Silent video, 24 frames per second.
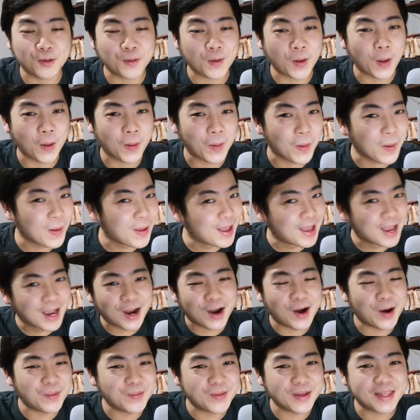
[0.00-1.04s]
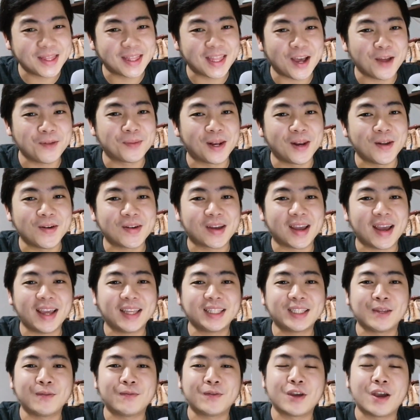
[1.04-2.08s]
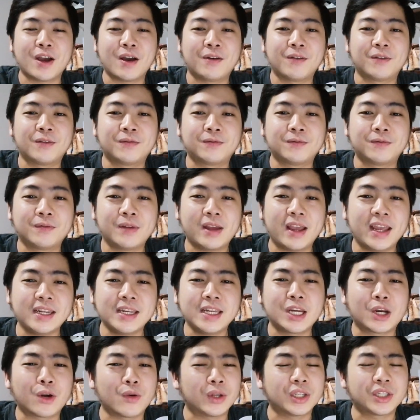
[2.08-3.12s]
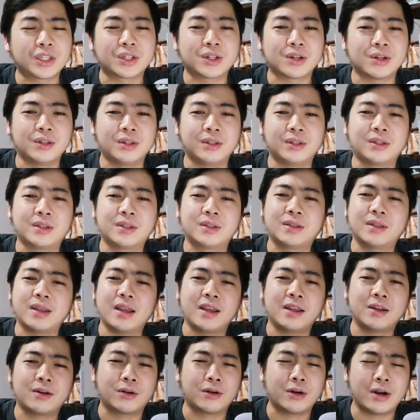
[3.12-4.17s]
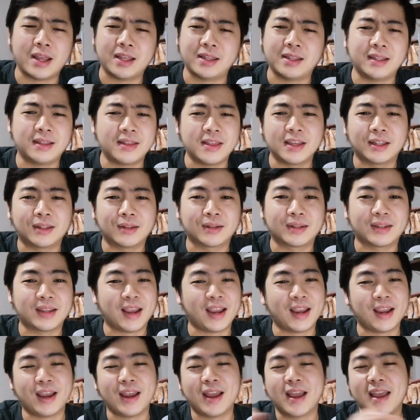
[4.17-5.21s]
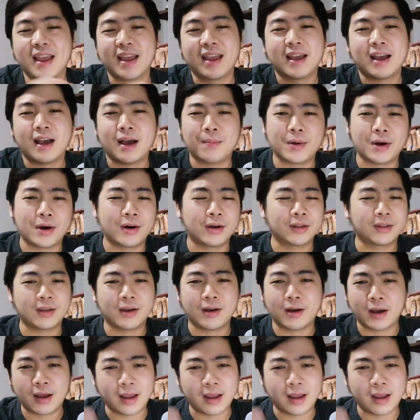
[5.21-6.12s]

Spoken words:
So, comment down below, guys, if you have any questions or anything to say about